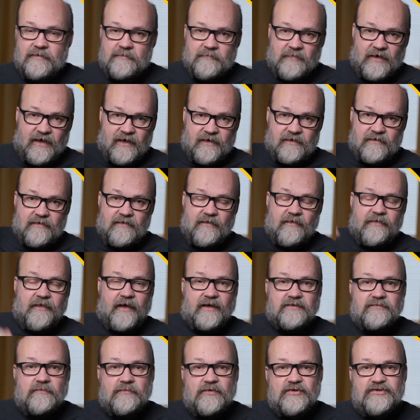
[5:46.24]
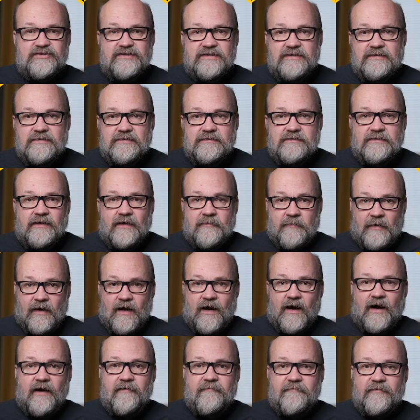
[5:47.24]
But hey, thanks for watching, and
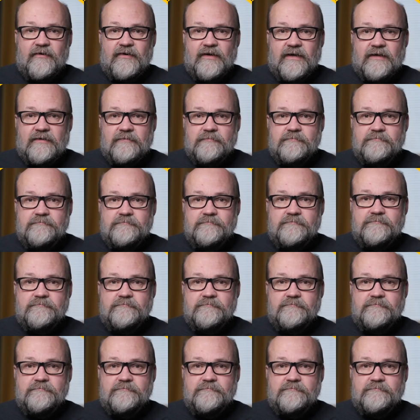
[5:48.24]
bye for now.